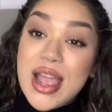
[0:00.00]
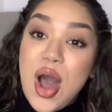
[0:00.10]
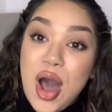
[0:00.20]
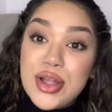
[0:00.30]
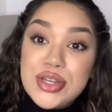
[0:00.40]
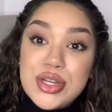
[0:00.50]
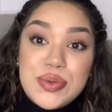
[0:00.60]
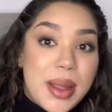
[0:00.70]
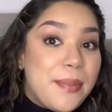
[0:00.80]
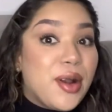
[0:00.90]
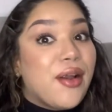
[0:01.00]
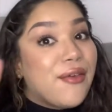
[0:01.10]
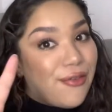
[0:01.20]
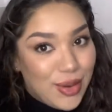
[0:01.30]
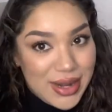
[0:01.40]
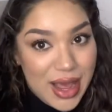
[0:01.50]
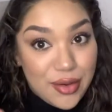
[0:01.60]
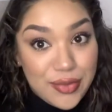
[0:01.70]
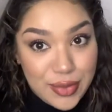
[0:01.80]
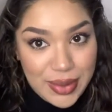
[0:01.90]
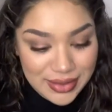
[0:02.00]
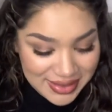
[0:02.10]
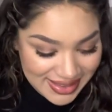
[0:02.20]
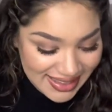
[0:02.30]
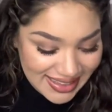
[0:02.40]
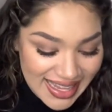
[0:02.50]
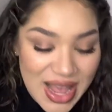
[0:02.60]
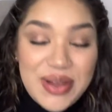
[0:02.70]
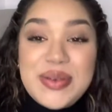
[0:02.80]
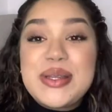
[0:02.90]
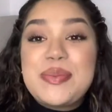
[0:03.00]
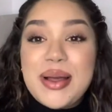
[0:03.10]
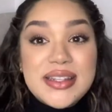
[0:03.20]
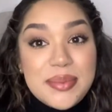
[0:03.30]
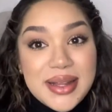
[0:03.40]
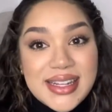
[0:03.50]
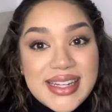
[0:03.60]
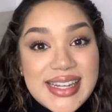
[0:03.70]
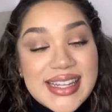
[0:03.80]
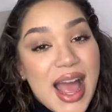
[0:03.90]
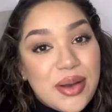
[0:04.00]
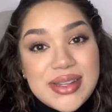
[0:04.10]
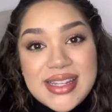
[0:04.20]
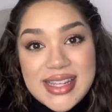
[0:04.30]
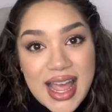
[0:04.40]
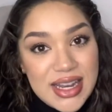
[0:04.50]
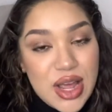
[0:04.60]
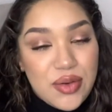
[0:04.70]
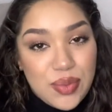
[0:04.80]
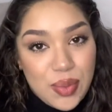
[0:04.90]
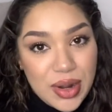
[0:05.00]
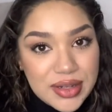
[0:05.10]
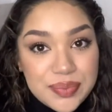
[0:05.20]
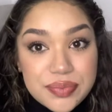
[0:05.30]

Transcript: On to number four now, for real. Responsibilities outside of work.